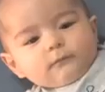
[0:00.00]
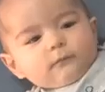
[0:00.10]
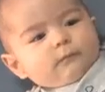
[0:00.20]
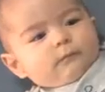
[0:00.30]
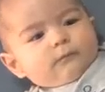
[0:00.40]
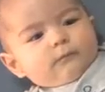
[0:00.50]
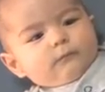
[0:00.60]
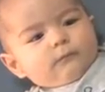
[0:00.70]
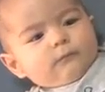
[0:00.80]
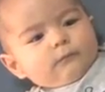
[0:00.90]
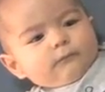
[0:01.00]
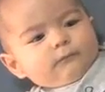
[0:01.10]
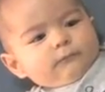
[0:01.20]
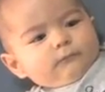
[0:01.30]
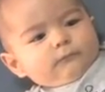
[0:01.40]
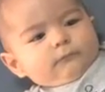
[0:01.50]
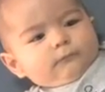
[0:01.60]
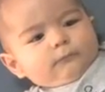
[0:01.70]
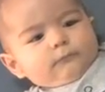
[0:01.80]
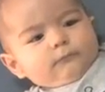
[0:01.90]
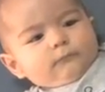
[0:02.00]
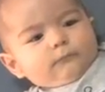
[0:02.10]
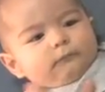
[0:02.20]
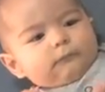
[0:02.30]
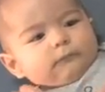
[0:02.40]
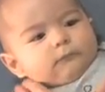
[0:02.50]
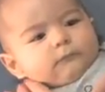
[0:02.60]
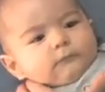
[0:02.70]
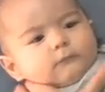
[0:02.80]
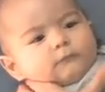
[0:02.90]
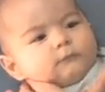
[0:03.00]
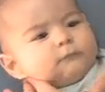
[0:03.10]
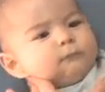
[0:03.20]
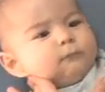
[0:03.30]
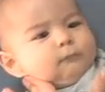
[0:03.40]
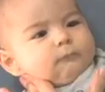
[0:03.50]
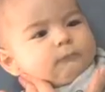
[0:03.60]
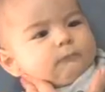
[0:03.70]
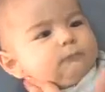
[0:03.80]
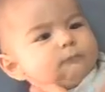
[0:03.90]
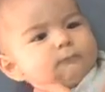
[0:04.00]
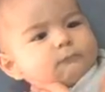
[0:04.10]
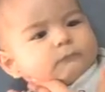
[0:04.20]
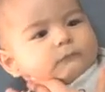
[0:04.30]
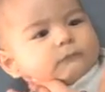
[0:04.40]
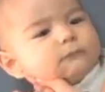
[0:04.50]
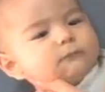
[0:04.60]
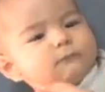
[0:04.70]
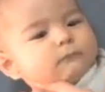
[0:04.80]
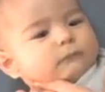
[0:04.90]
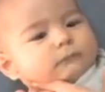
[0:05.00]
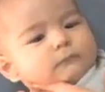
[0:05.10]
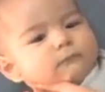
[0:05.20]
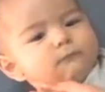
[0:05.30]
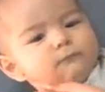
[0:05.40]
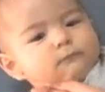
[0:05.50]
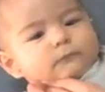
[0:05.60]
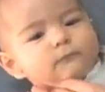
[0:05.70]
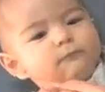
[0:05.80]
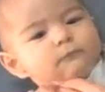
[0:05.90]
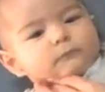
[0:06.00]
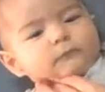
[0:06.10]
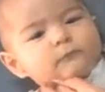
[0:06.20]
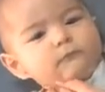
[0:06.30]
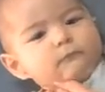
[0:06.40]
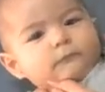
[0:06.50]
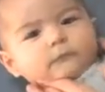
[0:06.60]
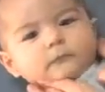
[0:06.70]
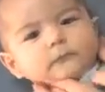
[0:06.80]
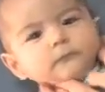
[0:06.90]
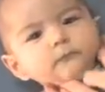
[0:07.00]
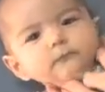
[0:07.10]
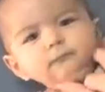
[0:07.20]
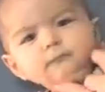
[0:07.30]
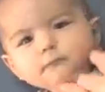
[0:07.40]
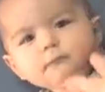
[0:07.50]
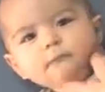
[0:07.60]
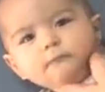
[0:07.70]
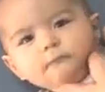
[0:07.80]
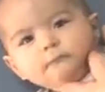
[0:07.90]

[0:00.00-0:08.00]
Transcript: So the first part of the exam is to check the SCM muscle. We're looking for masses or a thickness of the muscle